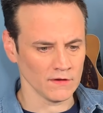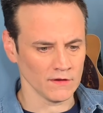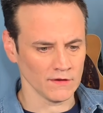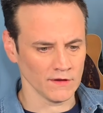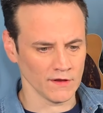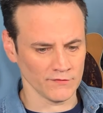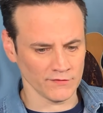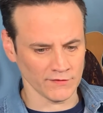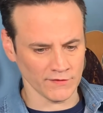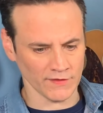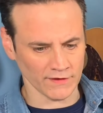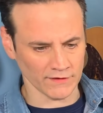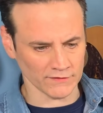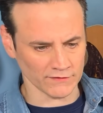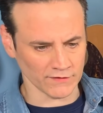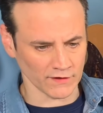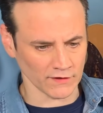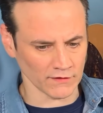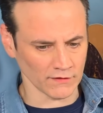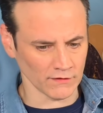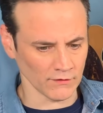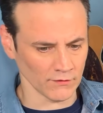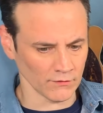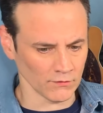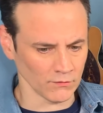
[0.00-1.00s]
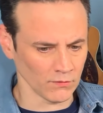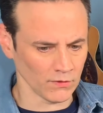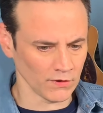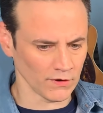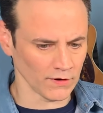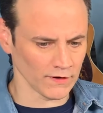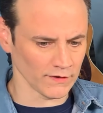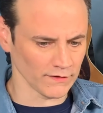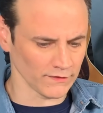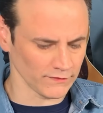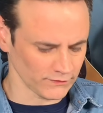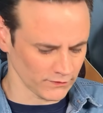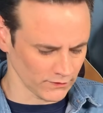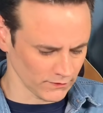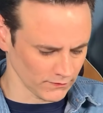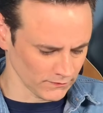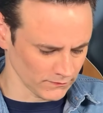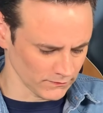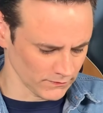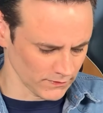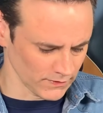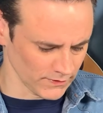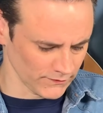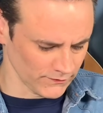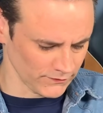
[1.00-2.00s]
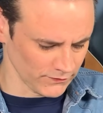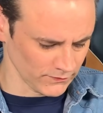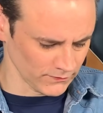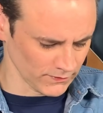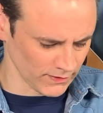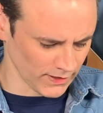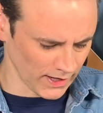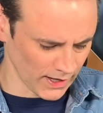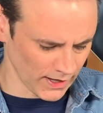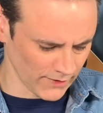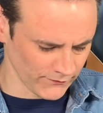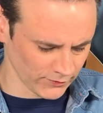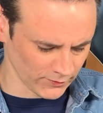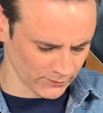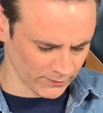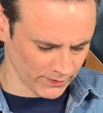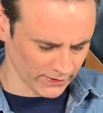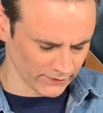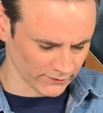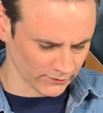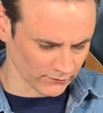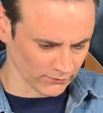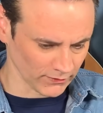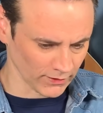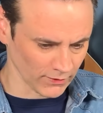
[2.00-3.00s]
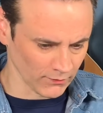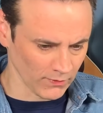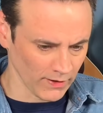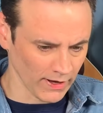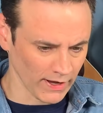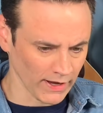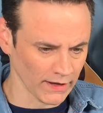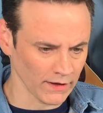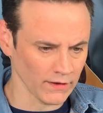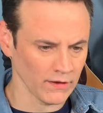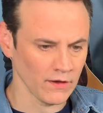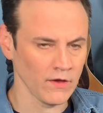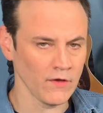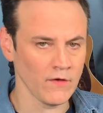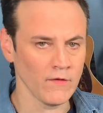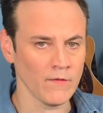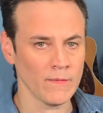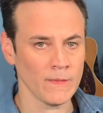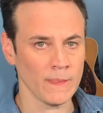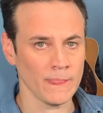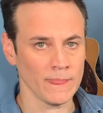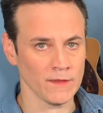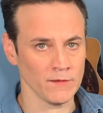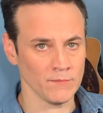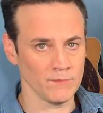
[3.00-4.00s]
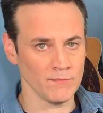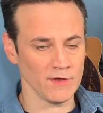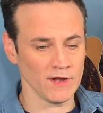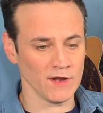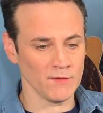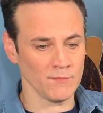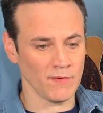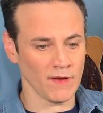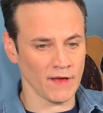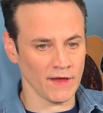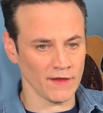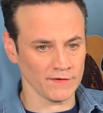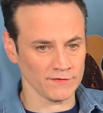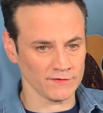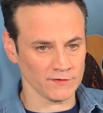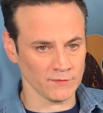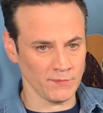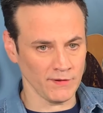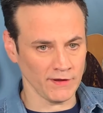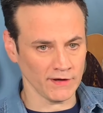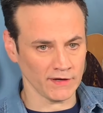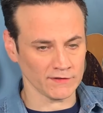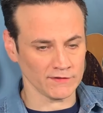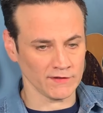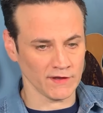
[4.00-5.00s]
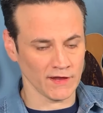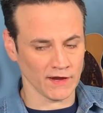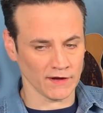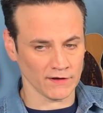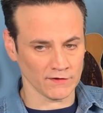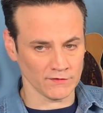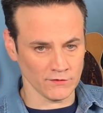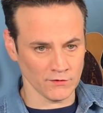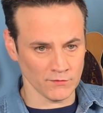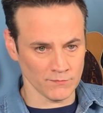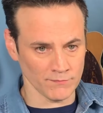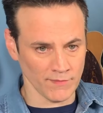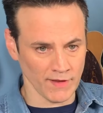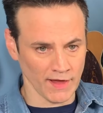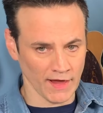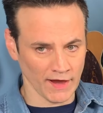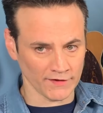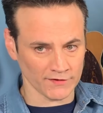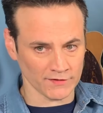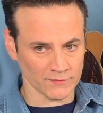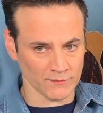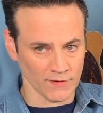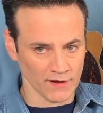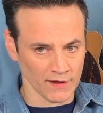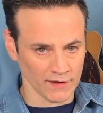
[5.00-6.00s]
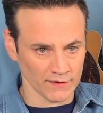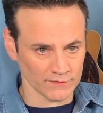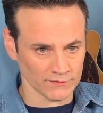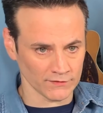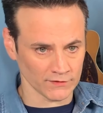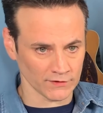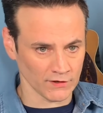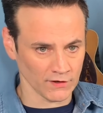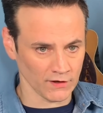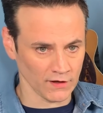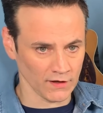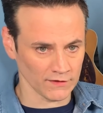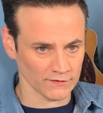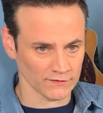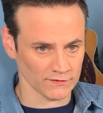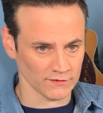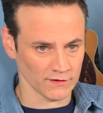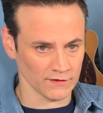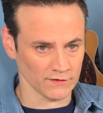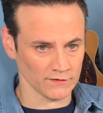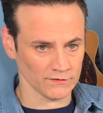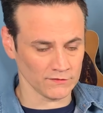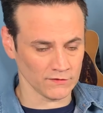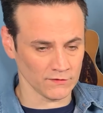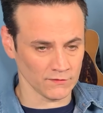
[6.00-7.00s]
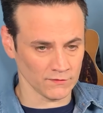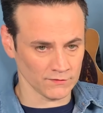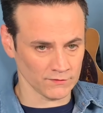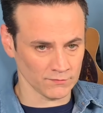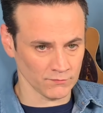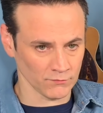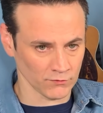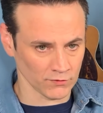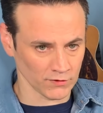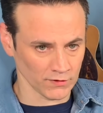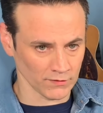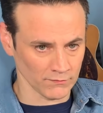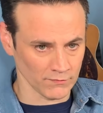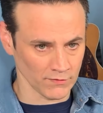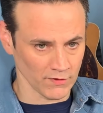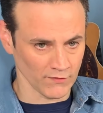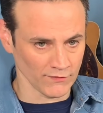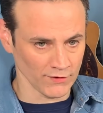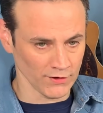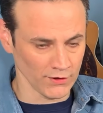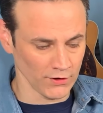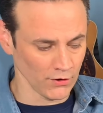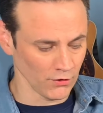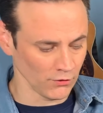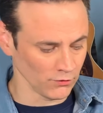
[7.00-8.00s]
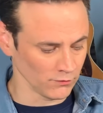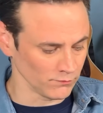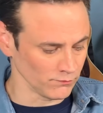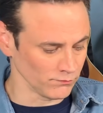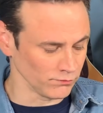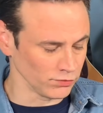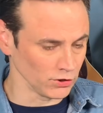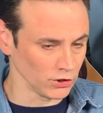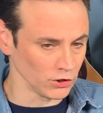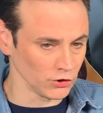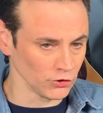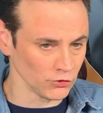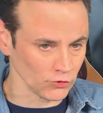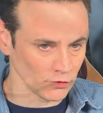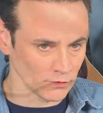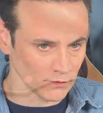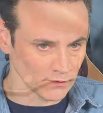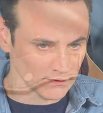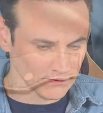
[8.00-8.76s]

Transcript: Everything's like a little word. So if you have your pick the right way, you minimize the pick attack and you maximize the consonant. So it's more of a note bloom.